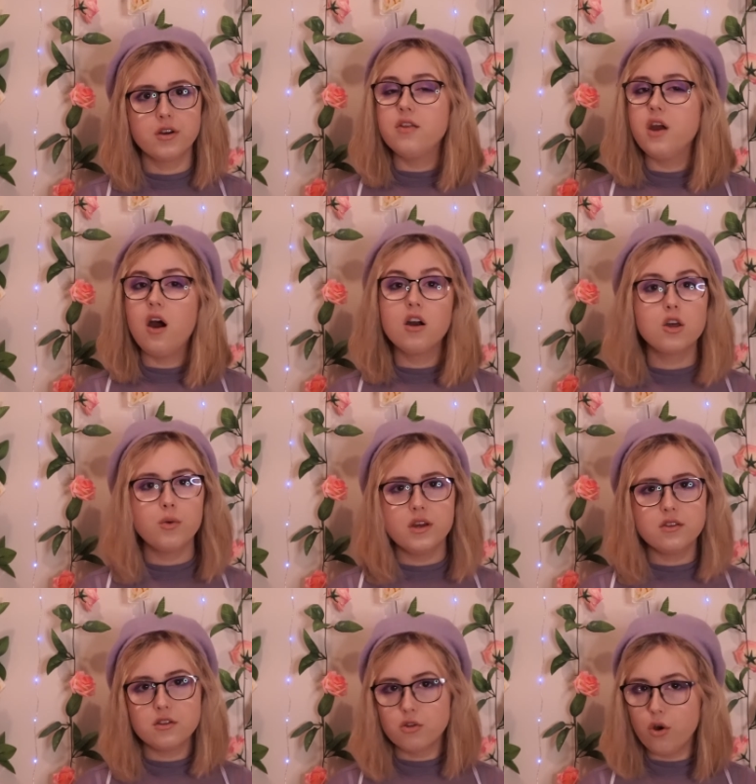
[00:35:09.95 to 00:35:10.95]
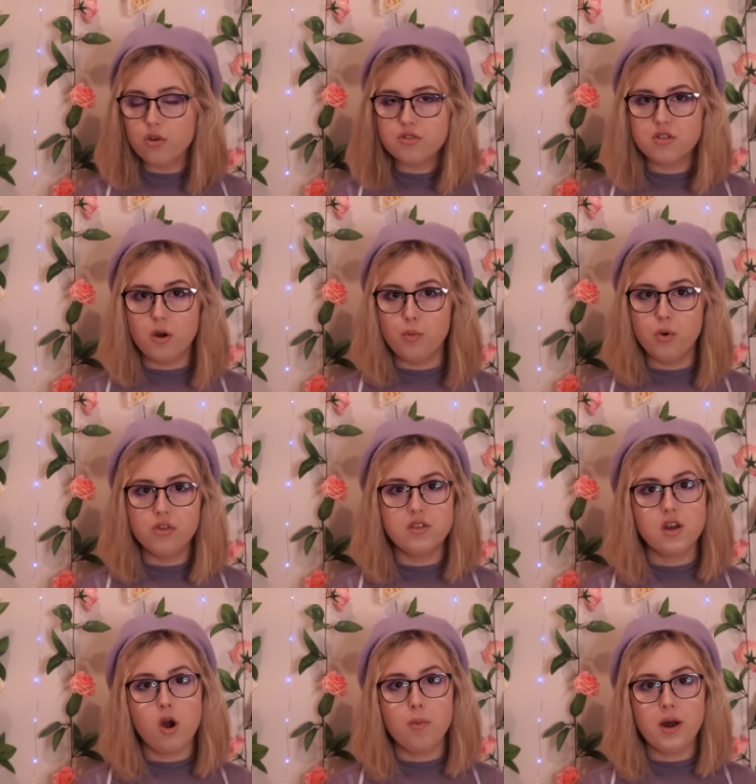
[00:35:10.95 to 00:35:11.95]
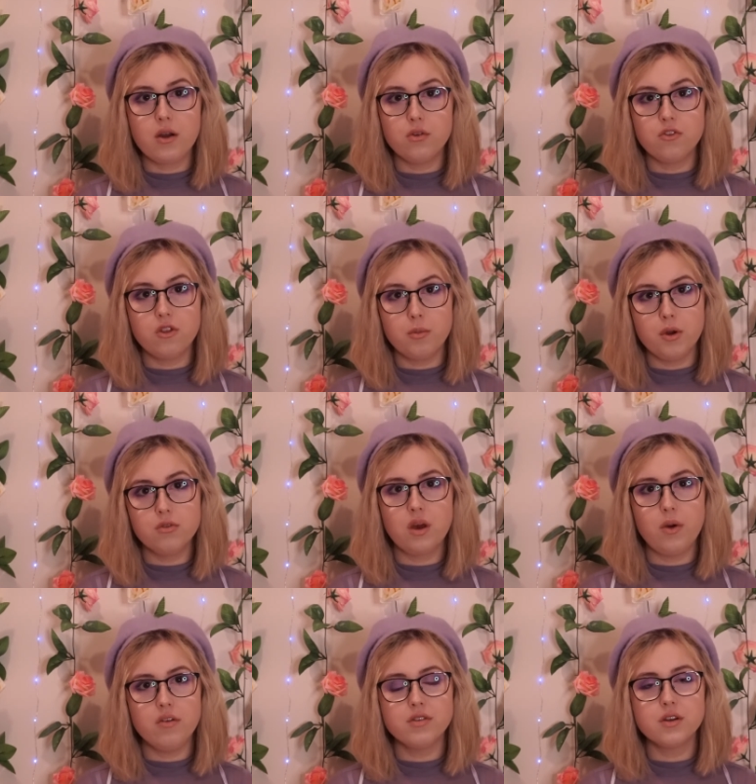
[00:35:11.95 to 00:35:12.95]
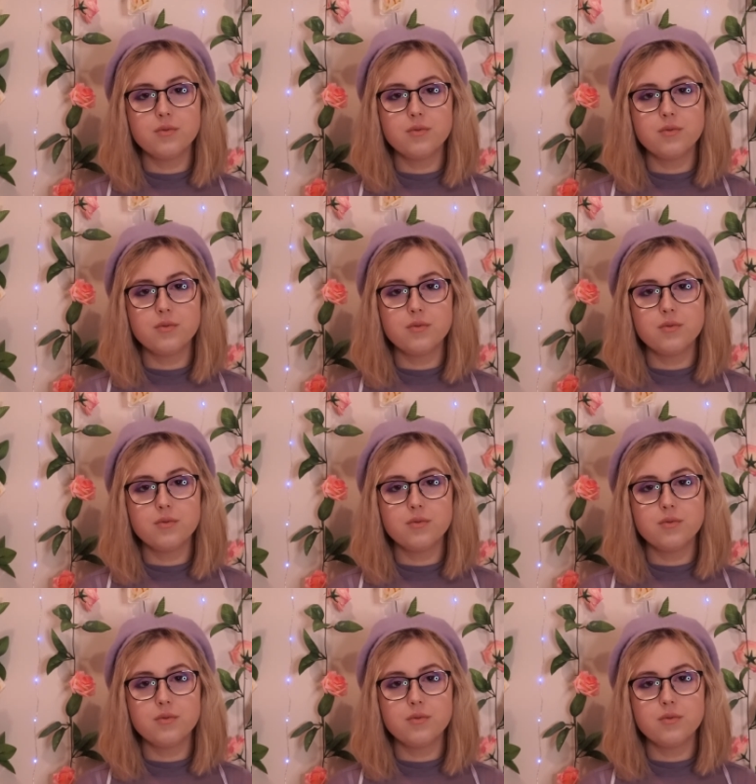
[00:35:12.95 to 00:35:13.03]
The arguing did not stop once they got back onto the boat, however.